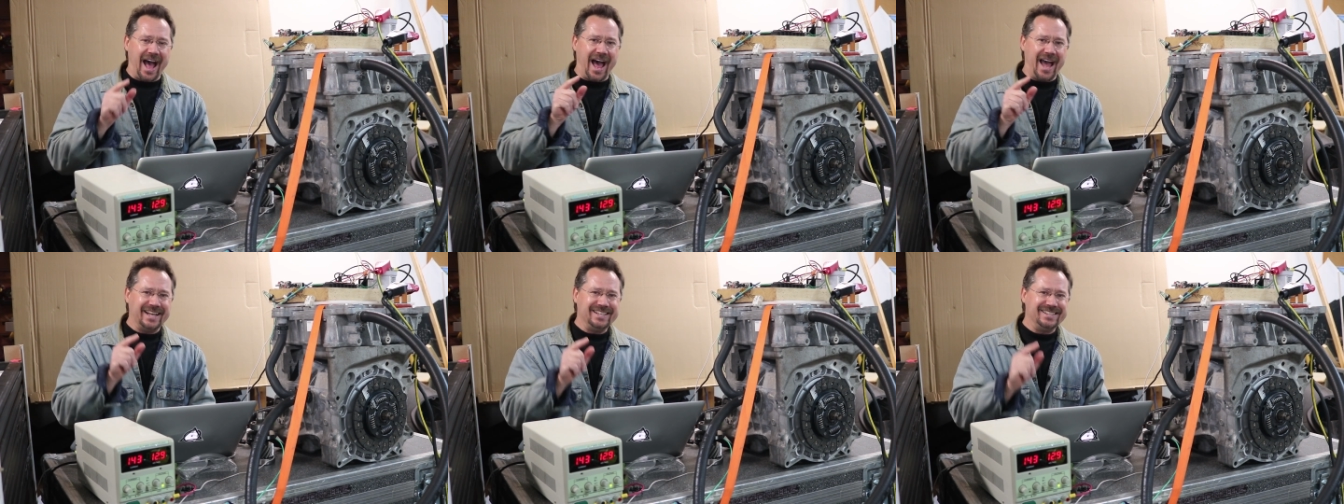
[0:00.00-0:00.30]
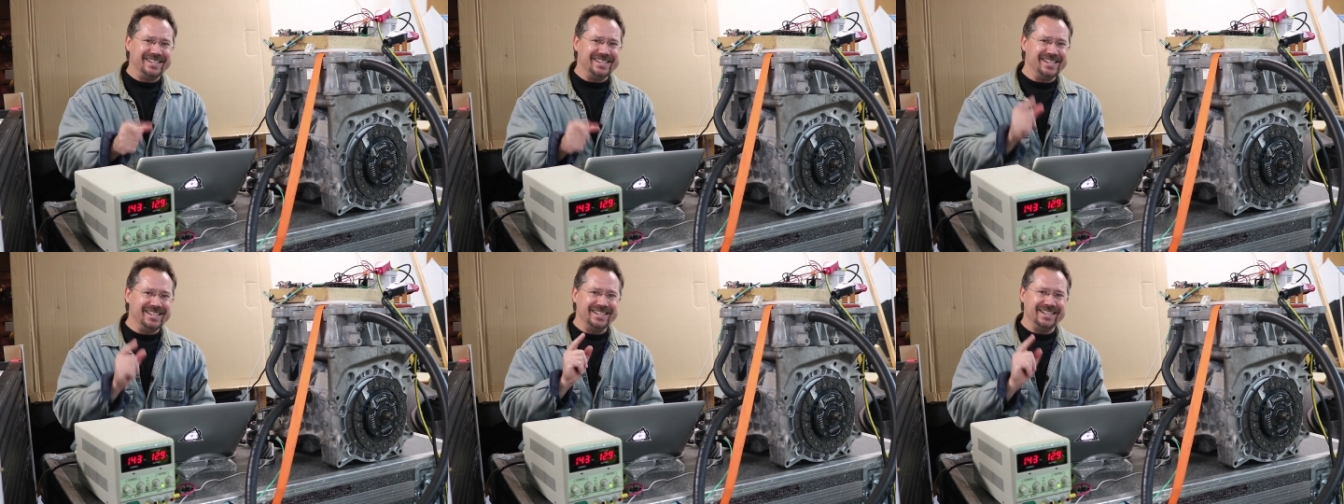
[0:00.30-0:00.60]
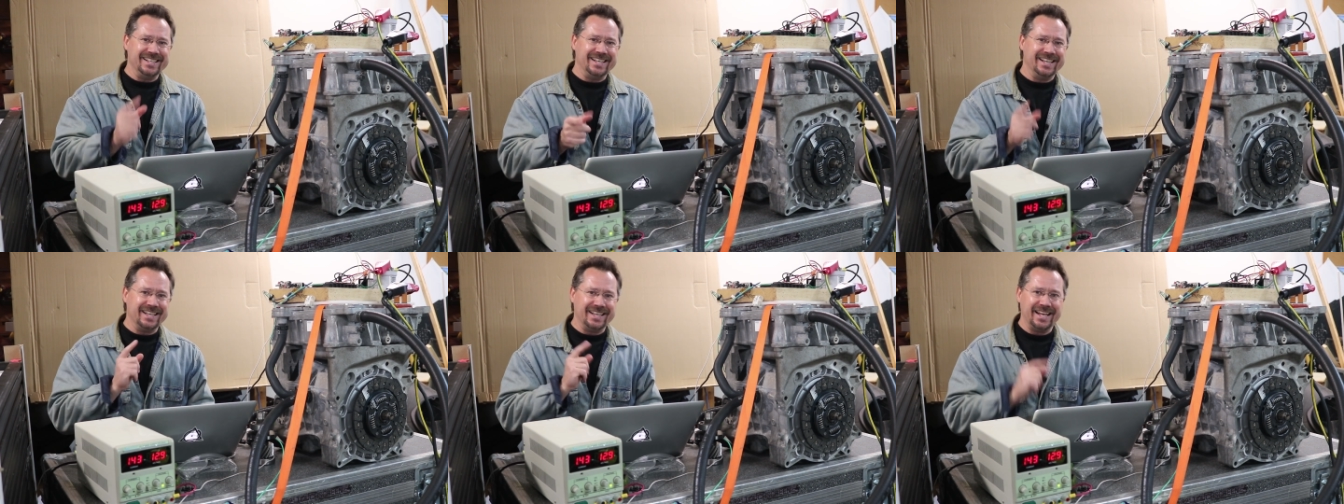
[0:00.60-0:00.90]
I
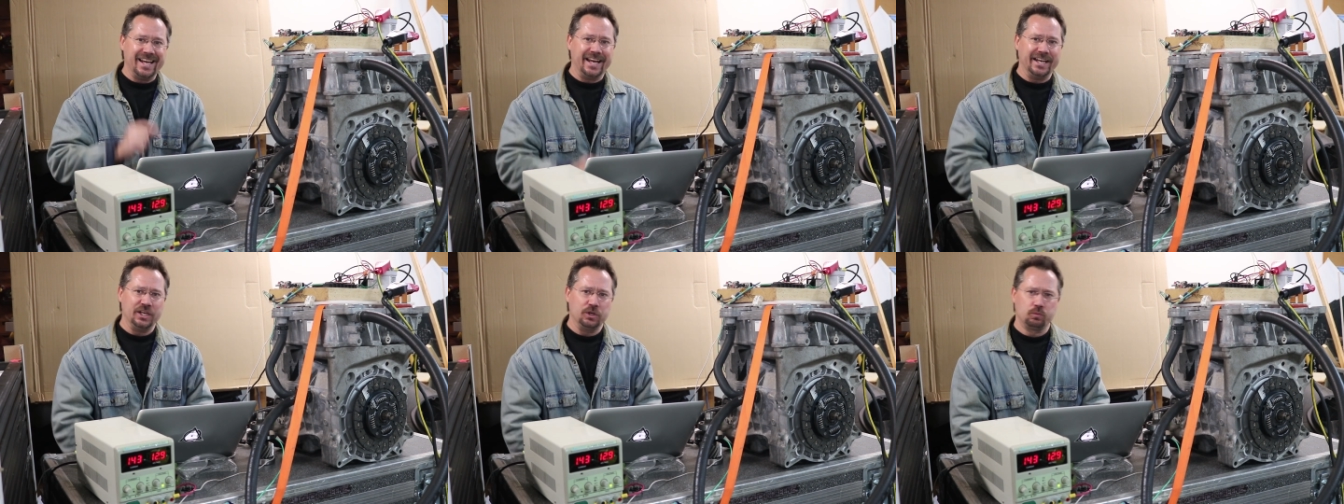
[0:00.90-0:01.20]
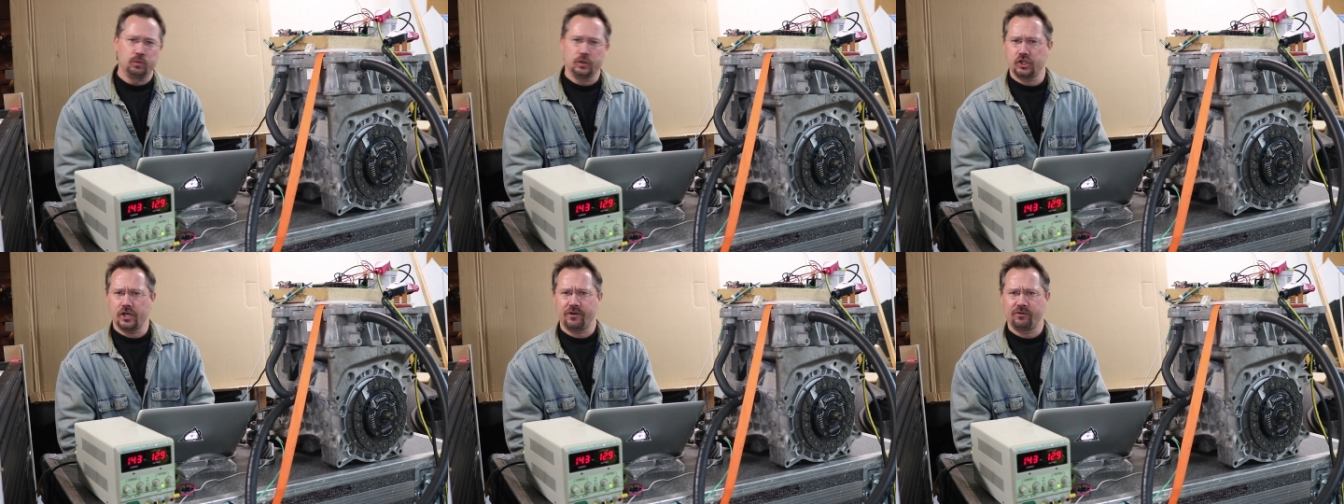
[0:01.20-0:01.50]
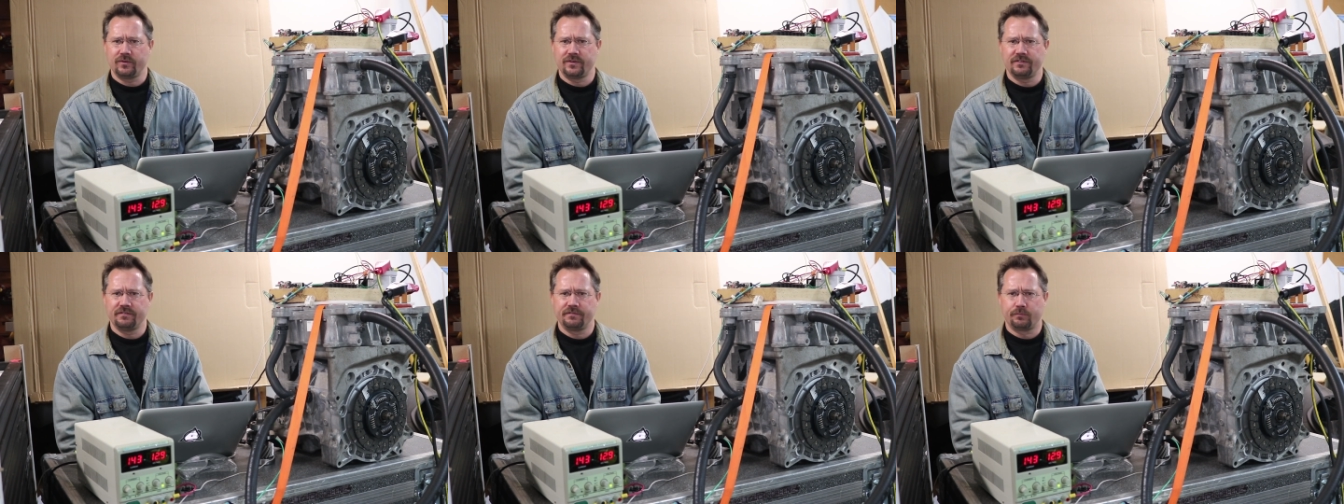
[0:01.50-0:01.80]
didn't get any
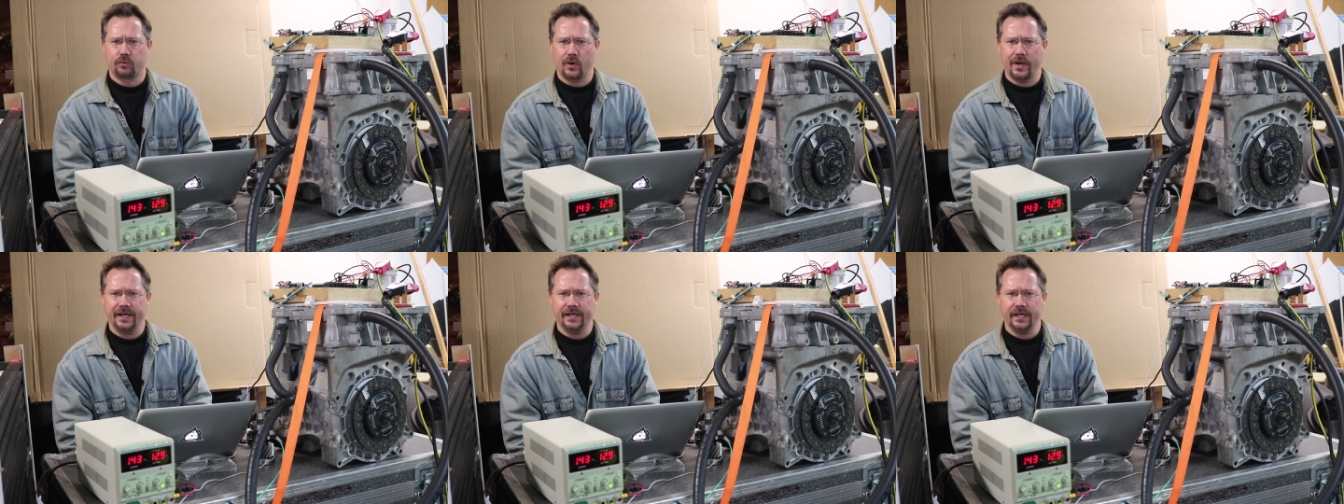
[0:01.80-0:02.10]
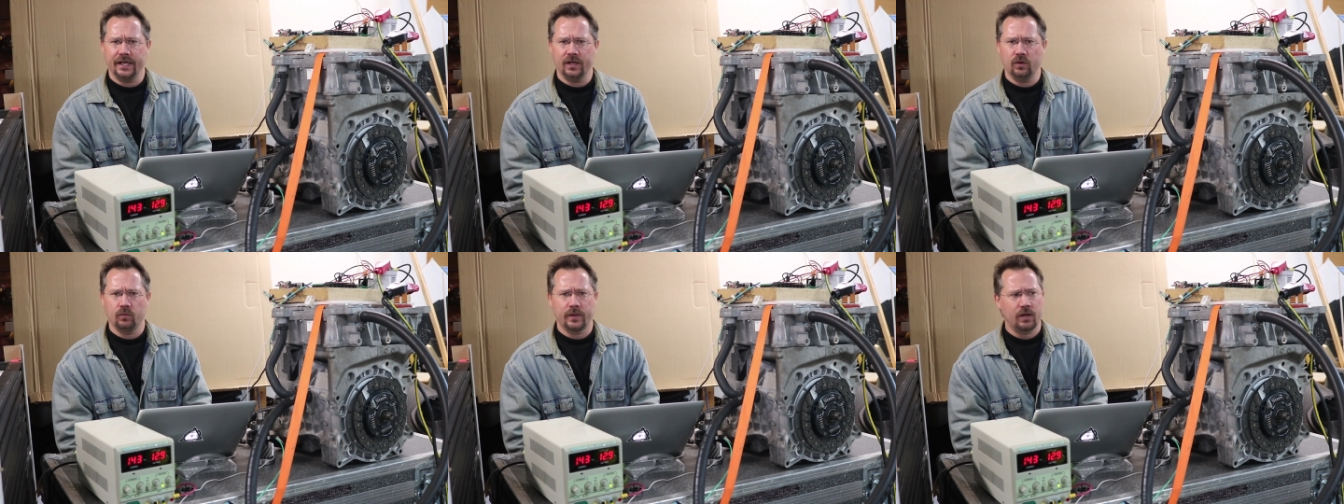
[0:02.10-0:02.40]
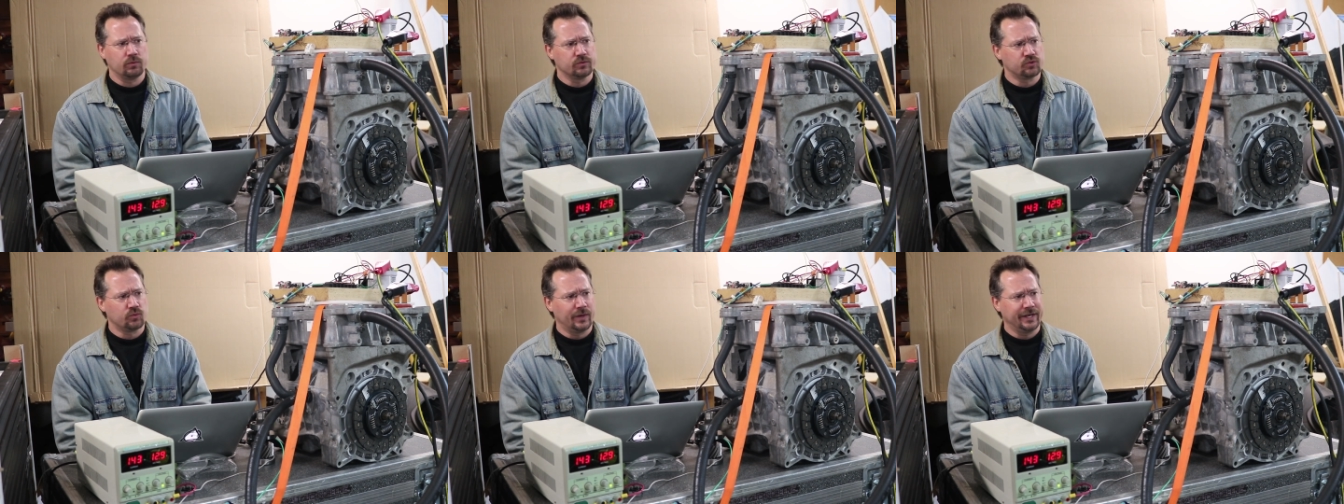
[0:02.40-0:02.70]
regenerative braking when
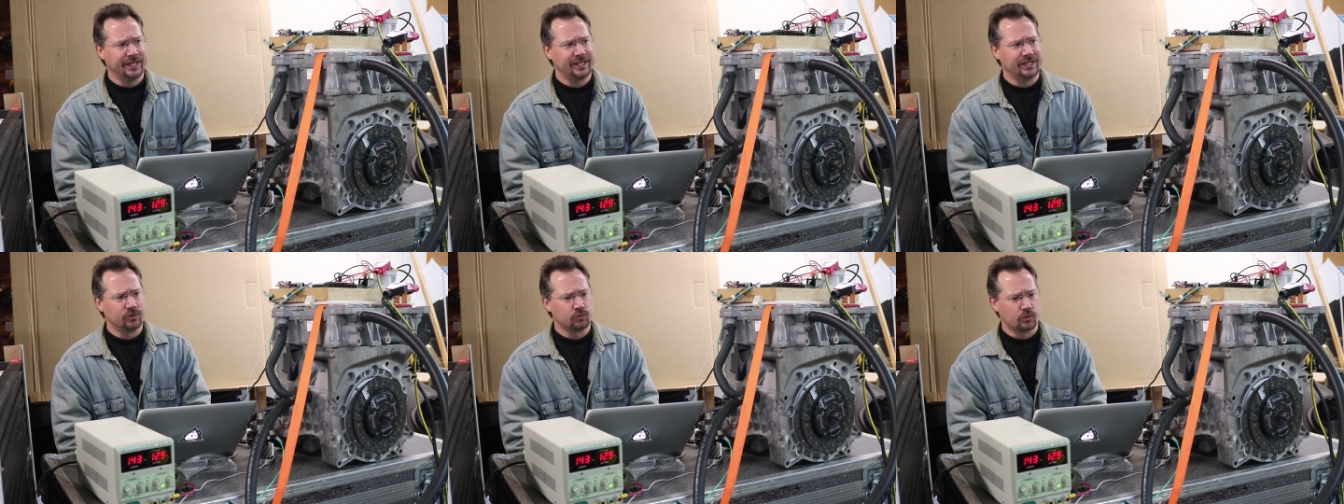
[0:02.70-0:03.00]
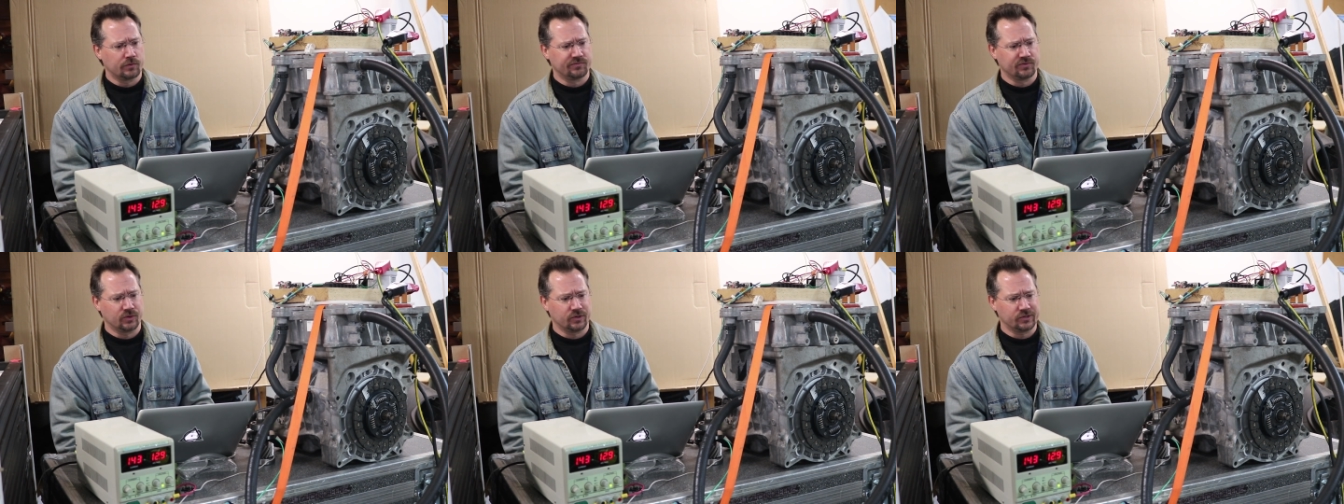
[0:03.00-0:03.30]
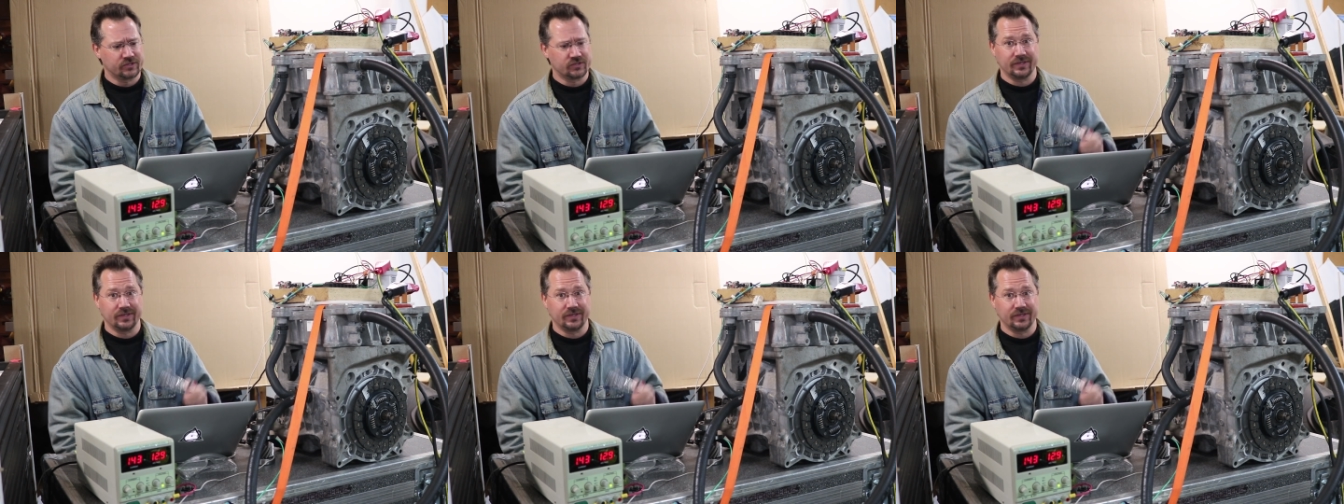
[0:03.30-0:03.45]
I was running in reverse.